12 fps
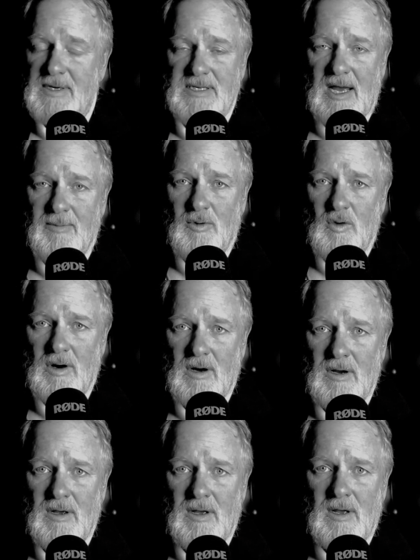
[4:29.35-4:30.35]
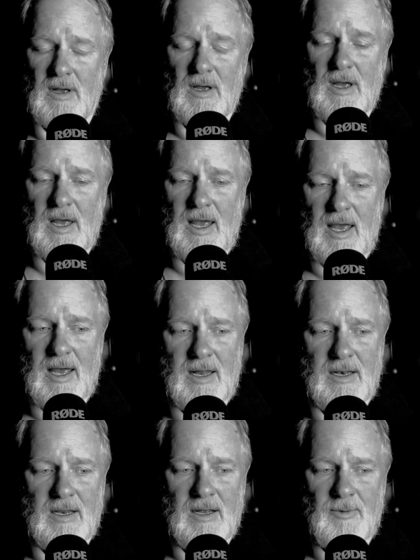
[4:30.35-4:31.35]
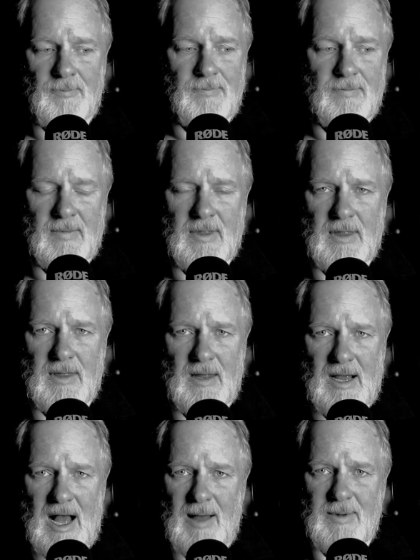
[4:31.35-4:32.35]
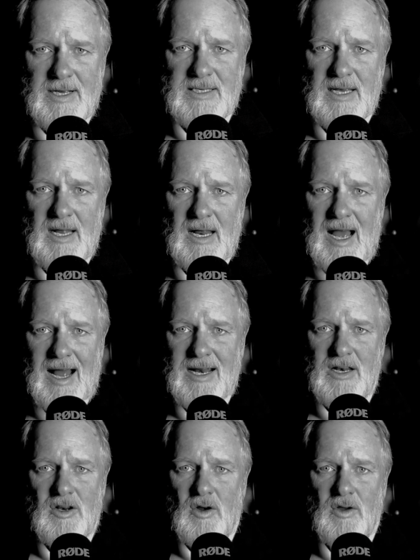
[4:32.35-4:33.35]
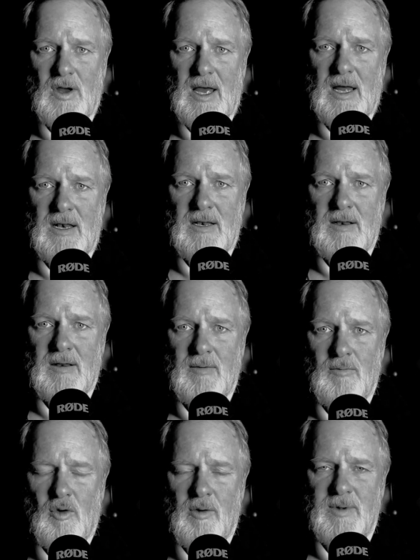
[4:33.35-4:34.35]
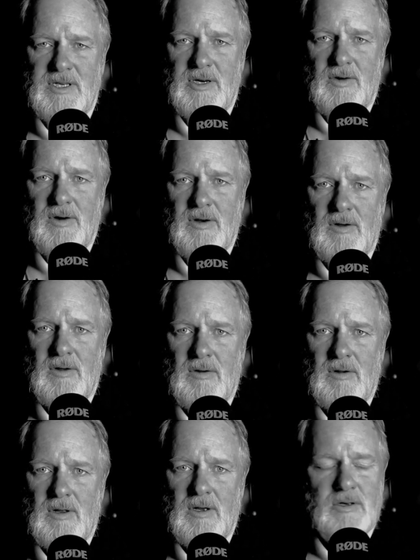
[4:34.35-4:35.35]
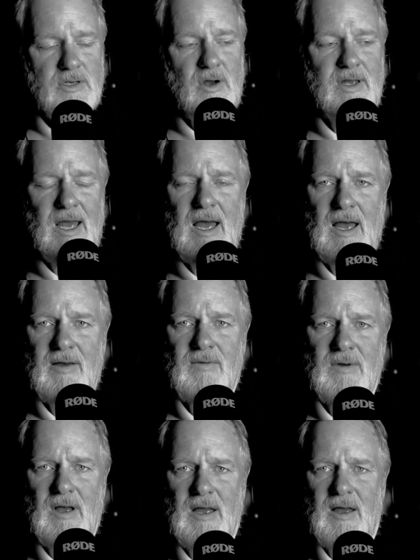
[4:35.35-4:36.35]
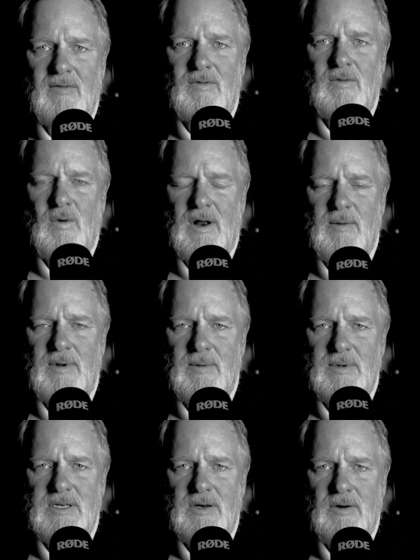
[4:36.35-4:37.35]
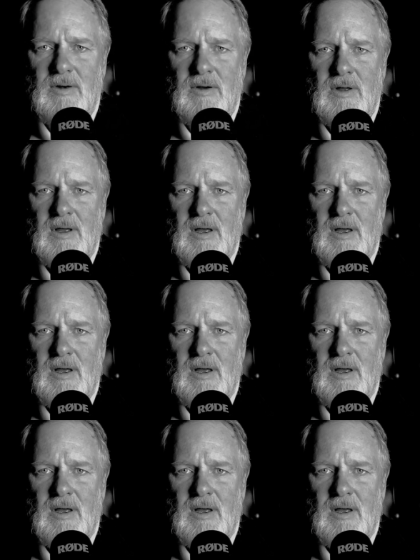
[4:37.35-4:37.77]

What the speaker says: he's got more. And the comic said, I didn't know you had more material. He goes, oh yeah, I have quite a bit of material.